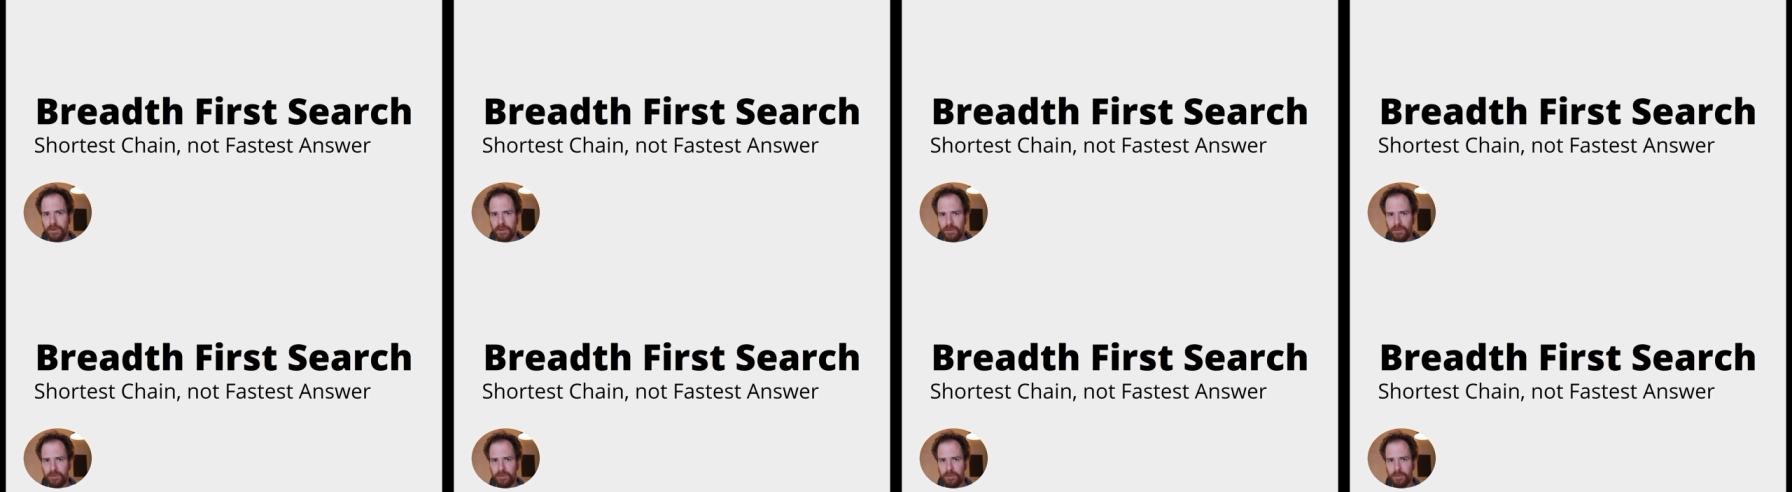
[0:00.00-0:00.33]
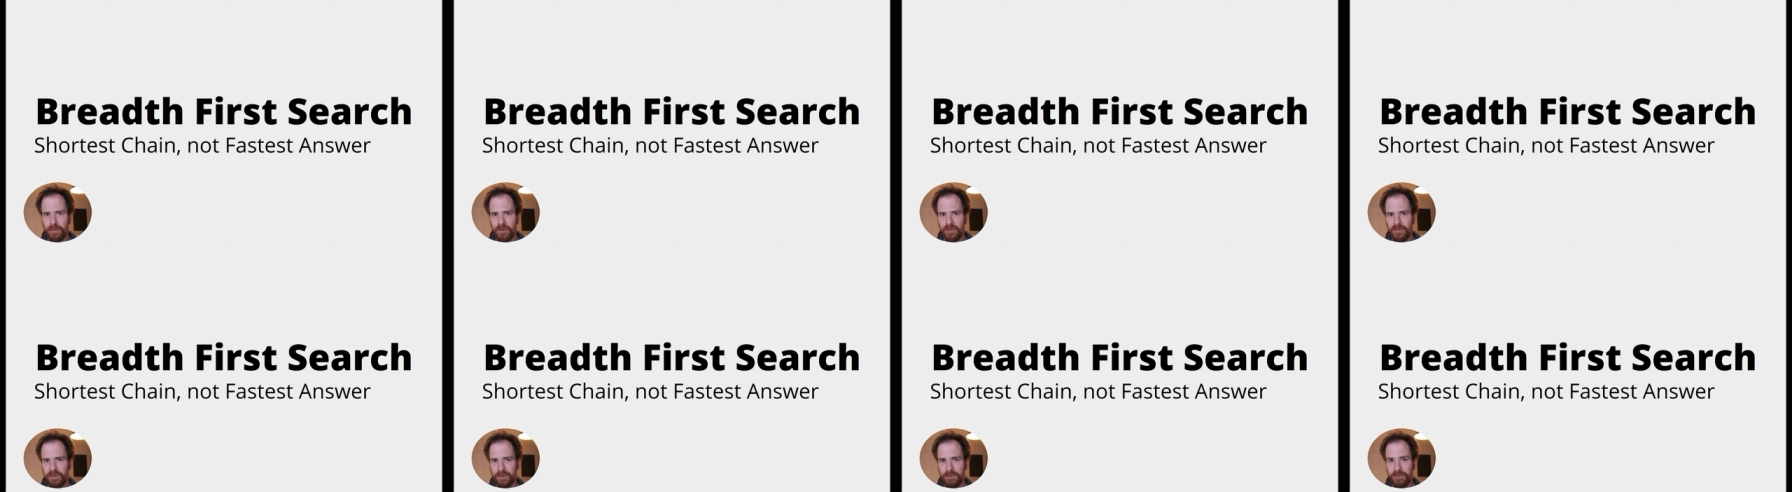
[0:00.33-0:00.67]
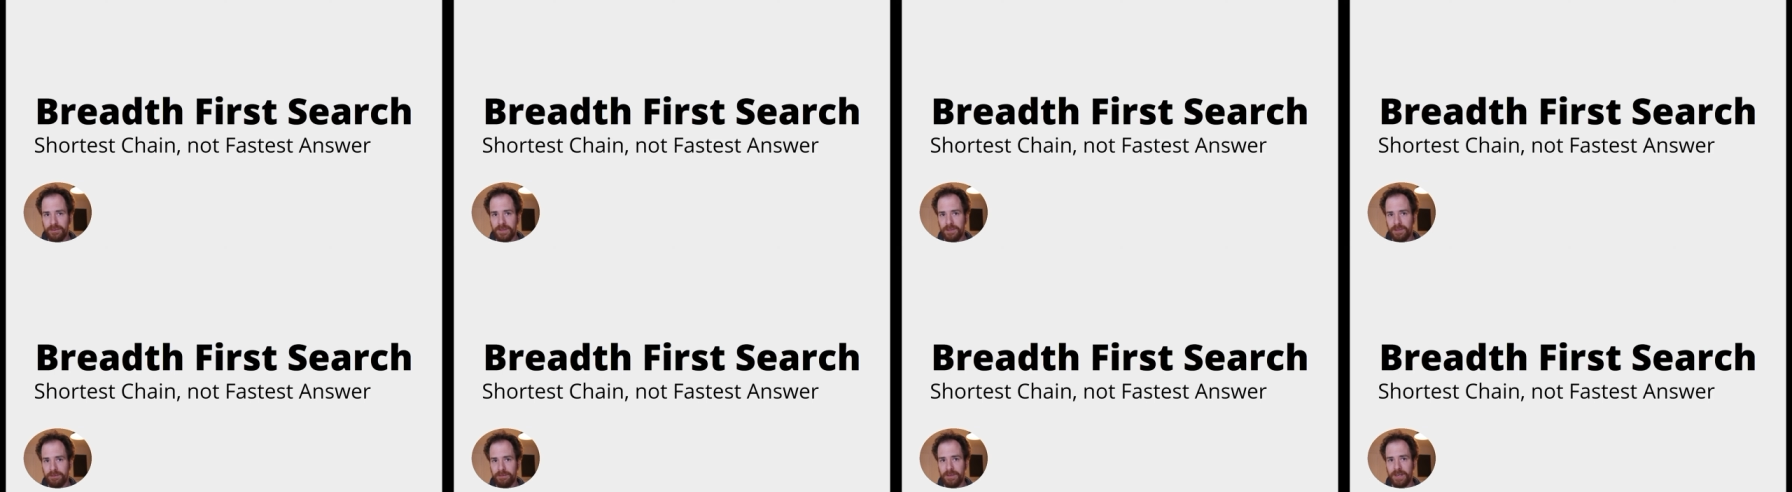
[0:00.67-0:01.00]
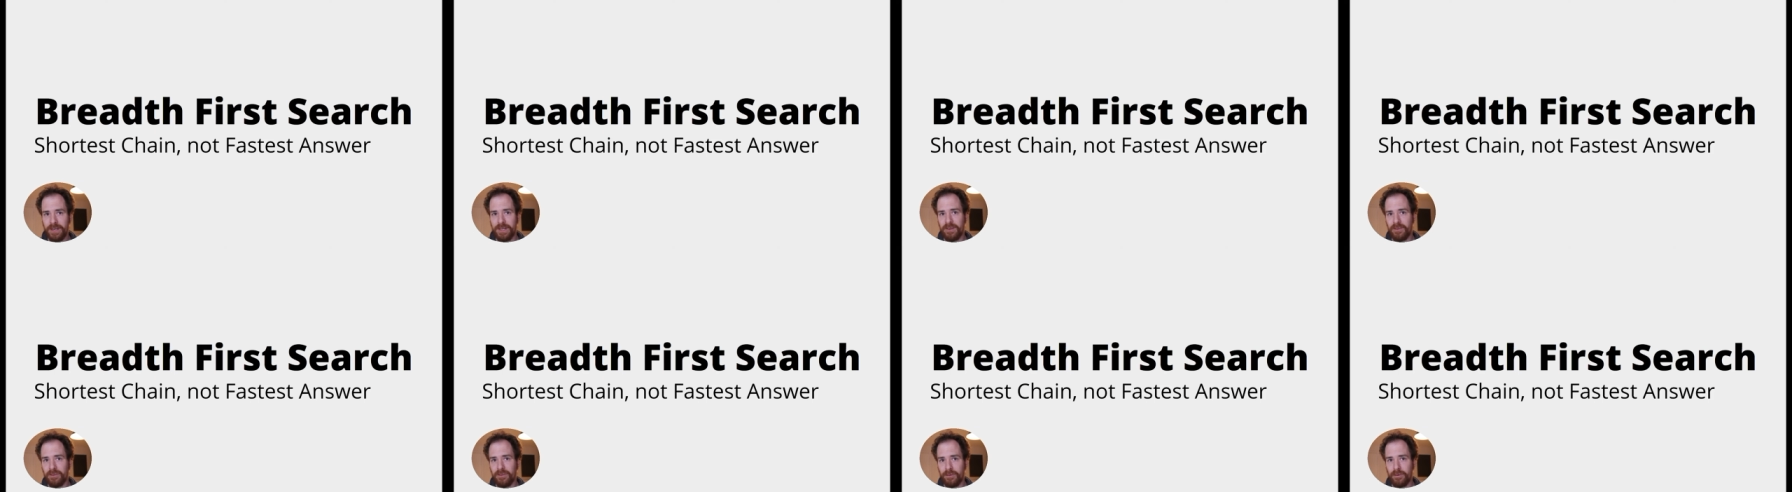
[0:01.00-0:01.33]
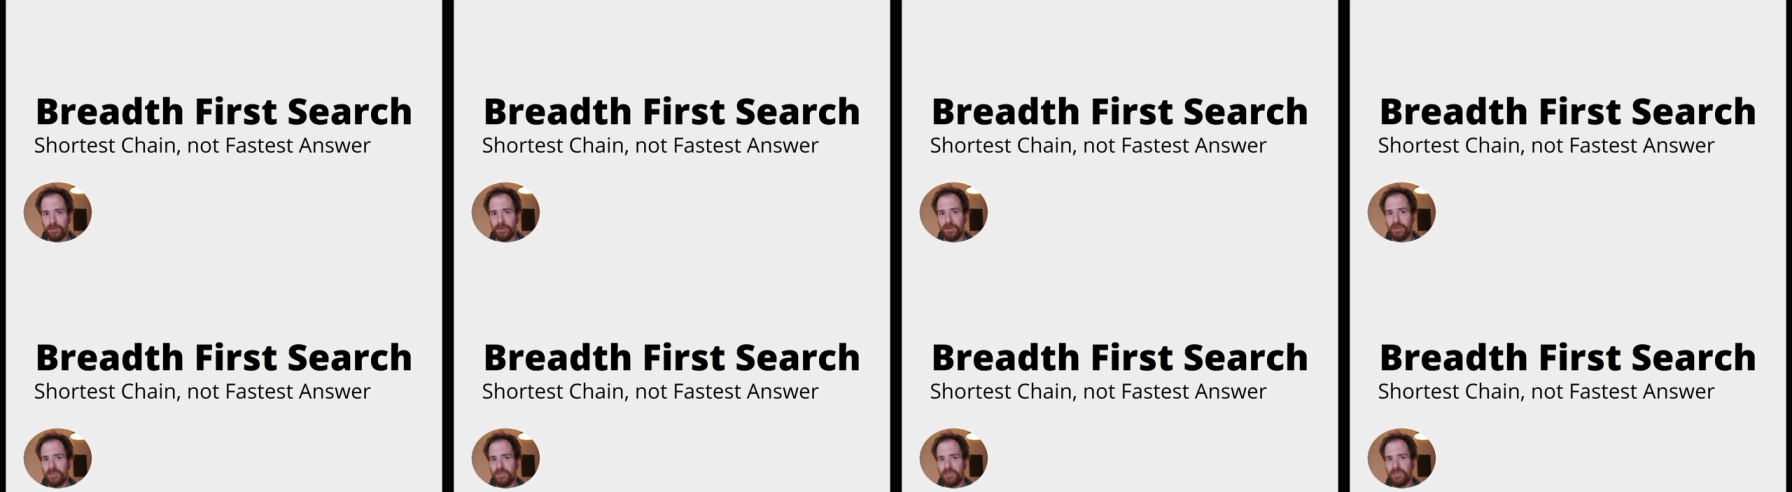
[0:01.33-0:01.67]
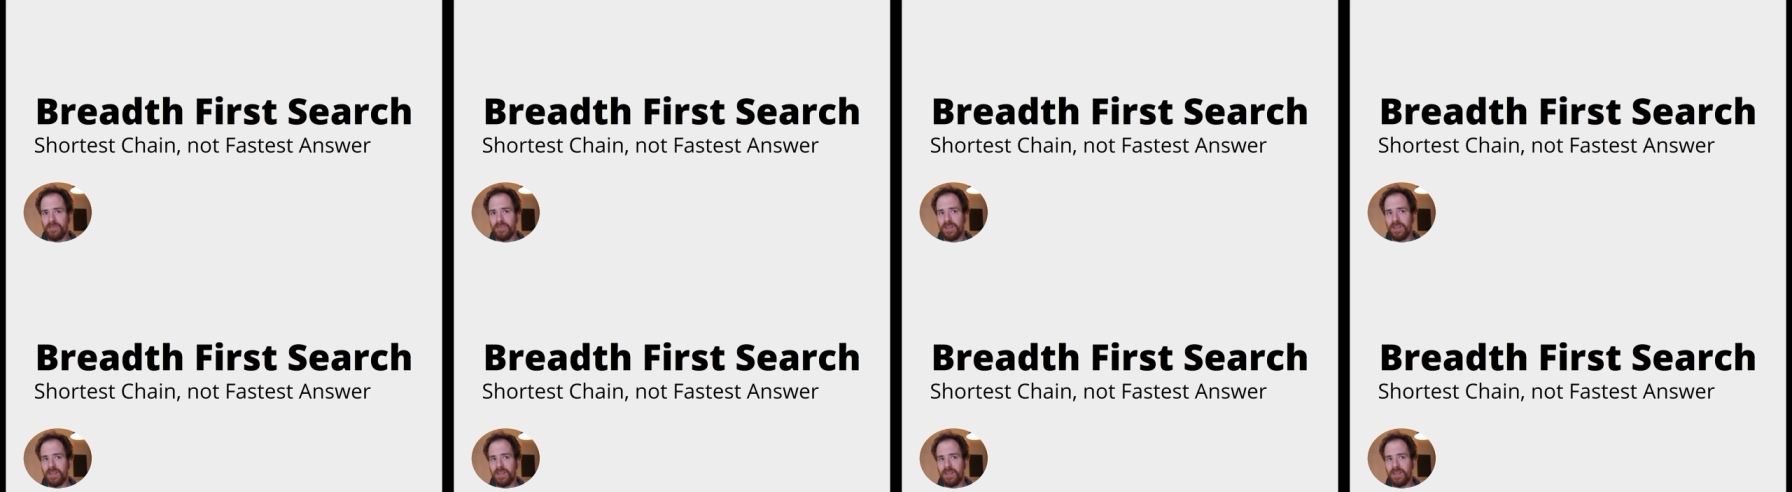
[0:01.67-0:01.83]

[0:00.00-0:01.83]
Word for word: want to specifically find the shortest